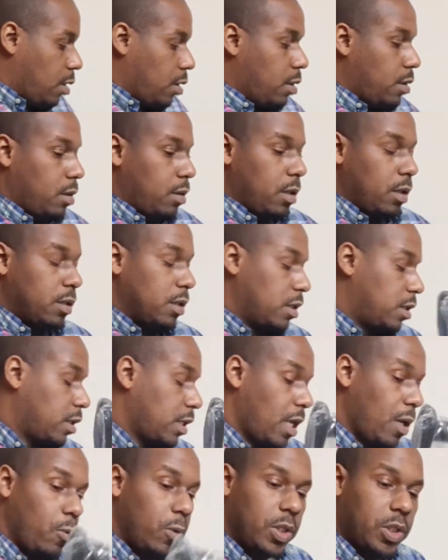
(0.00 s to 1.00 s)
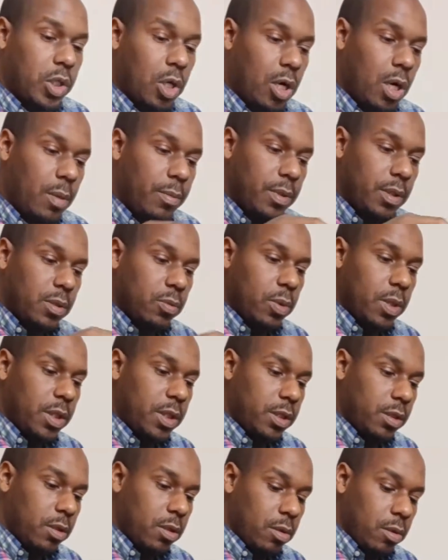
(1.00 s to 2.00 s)
Does it say which arm is which?
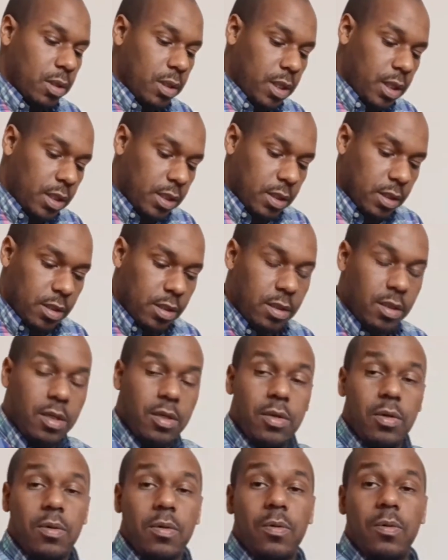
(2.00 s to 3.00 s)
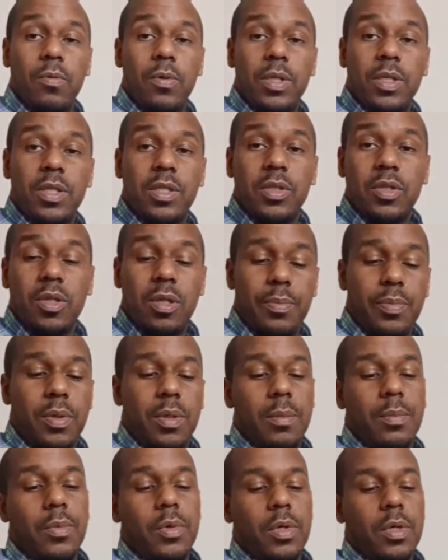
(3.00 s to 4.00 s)
No, it doesn't. So I'm just gonna put them
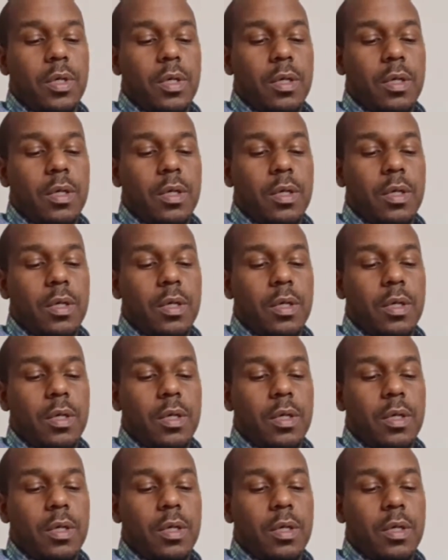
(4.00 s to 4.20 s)
on,